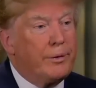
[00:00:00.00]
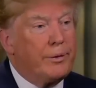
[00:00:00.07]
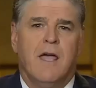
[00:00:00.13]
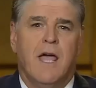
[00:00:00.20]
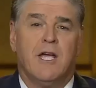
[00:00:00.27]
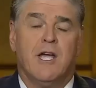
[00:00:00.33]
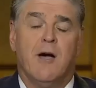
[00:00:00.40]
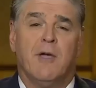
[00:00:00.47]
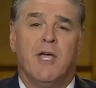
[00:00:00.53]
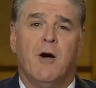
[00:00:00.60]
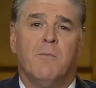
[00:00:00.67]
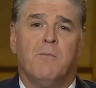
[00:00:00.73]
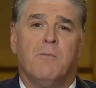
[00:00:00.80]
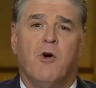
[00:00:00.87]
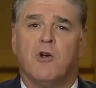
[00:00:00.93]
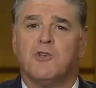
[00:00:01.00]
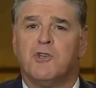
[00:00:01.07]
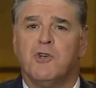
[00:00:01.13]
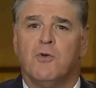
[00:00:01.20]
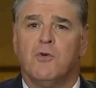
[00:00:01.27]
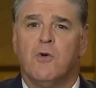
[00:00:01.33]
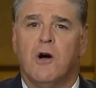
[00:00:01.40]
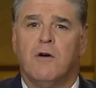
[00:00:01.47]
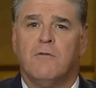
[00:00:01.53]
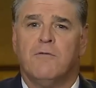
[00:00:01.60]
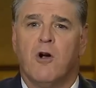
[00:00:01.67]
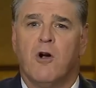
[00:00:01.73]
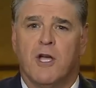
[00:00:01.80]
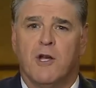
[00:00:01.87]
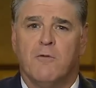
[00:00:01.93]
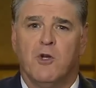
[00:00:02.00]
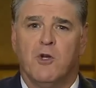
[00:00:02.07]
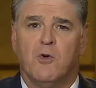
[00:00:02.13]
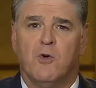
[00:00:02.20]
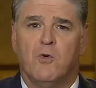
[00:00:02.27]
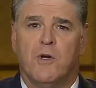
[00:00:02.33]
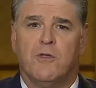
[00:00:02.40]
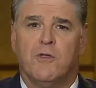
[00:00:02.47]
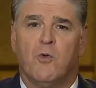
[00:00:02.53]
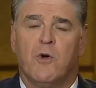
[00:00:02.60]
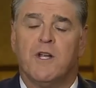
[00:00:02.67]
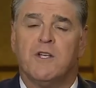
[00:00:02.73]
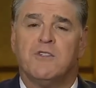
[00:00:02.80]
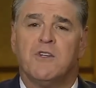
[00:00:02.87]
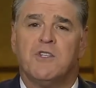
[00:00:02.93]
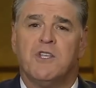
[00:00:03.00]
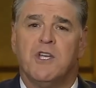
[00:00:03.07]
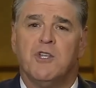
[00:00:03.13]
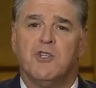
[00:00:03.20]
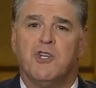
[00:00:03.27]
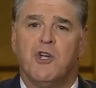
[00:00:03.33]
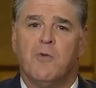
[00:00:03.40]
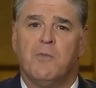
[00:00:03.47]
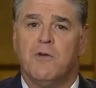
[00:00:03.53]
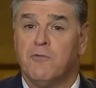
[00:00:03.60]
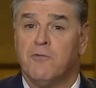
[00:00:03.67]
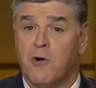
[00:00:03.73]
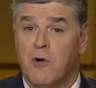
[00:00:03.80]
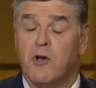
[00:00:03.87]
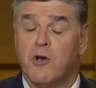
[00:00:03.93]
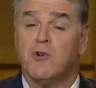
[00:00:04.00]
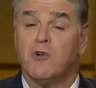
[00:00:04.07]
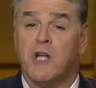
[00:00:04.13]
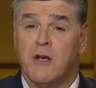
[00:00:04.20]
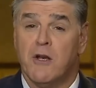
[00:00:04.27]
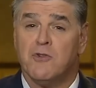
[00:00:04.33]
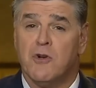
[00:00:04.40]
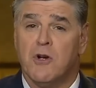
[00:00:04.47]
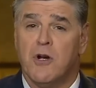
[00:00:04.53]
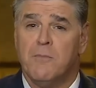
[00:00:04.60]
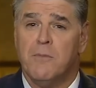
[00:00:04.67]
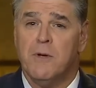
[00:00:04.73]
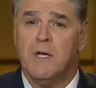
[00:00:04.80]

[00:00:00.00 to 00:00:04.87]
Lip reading: And coming up, part two of our interview with 2016 GOP frontrunner Donald Trump.